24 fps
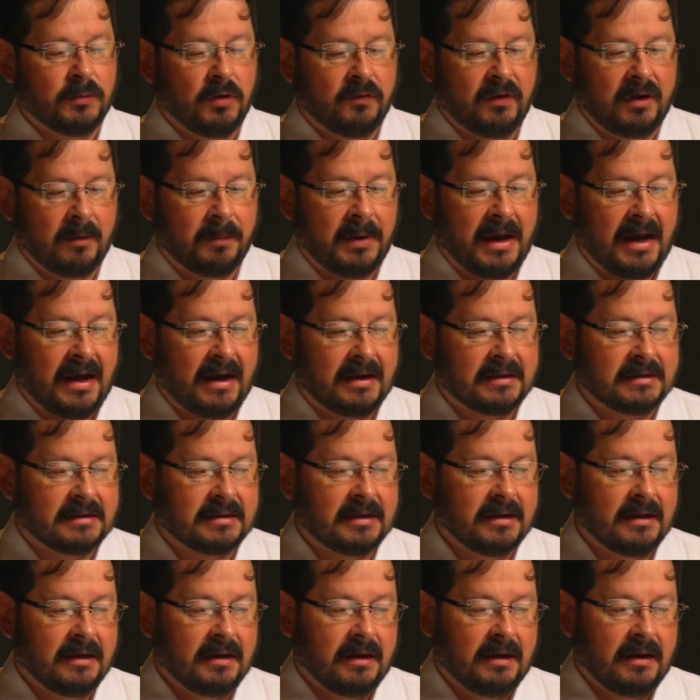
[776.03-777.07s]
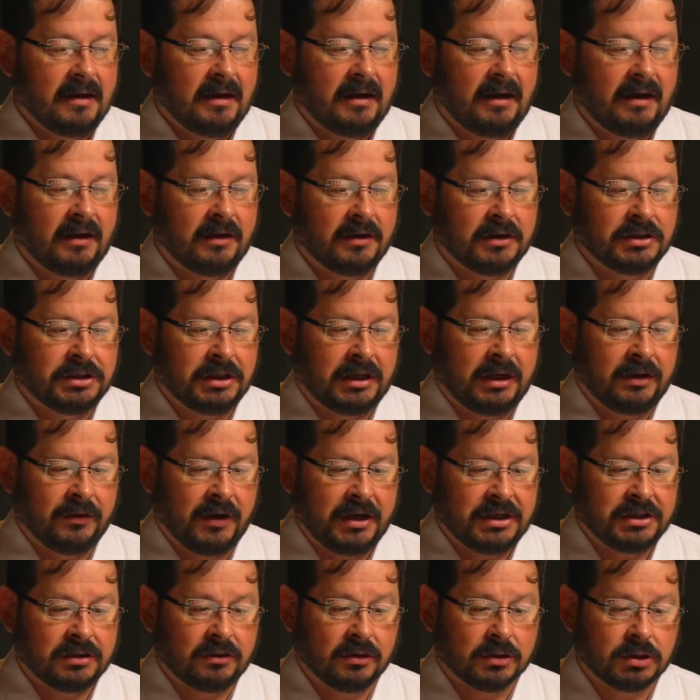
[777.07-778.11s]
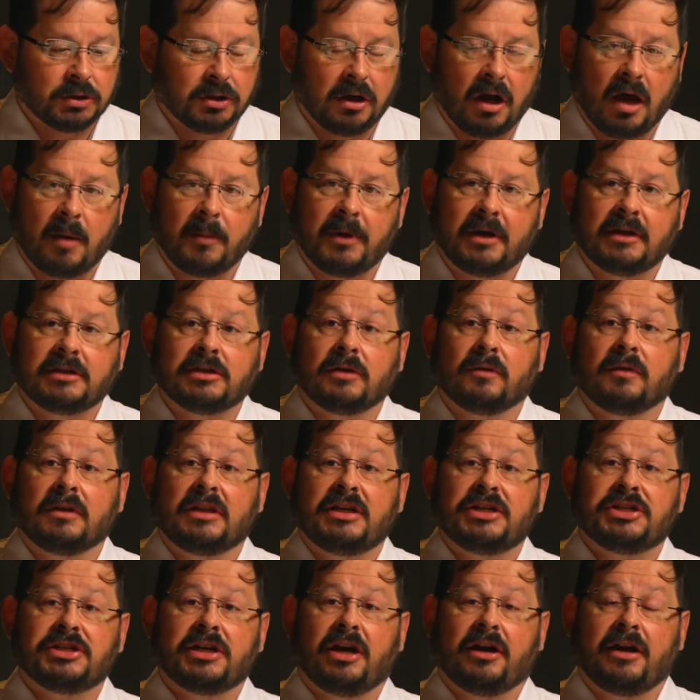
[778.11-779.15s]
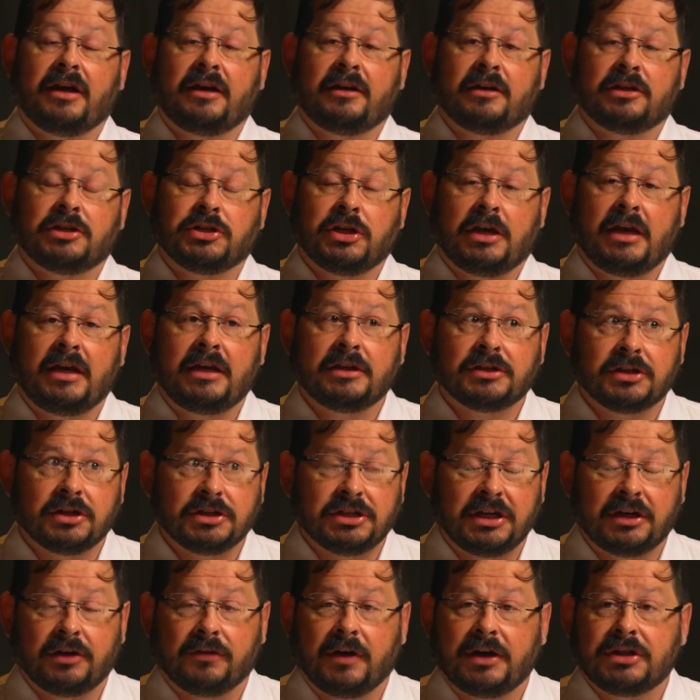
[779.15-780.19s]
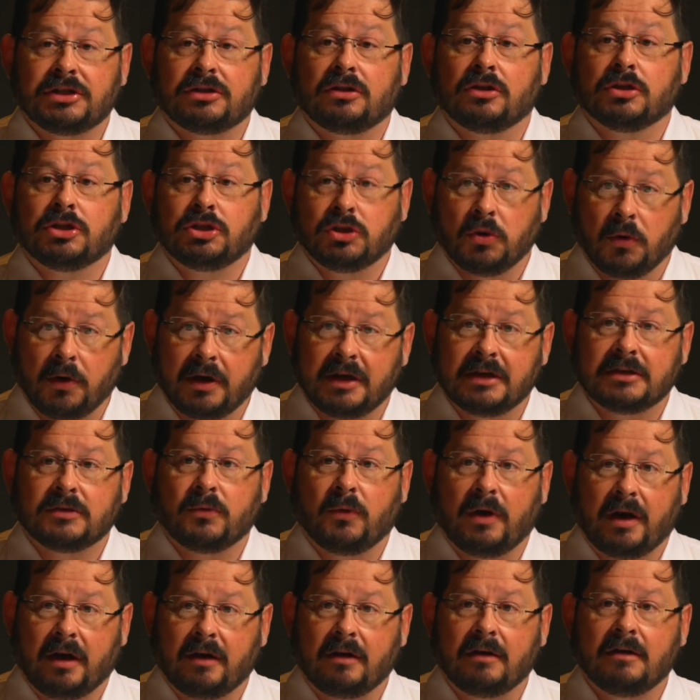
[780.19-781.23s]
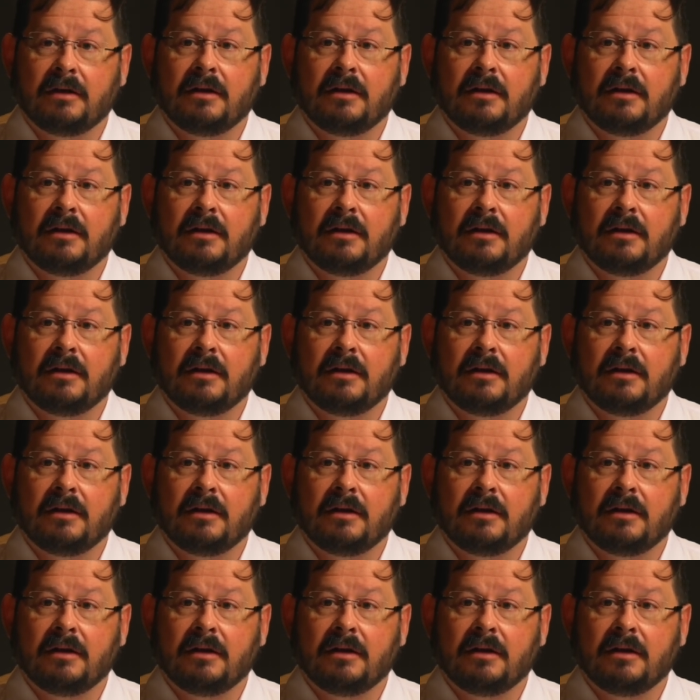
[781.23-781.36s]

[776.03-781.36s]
moving past intergenerational trauma to really share intergenerational joy as well.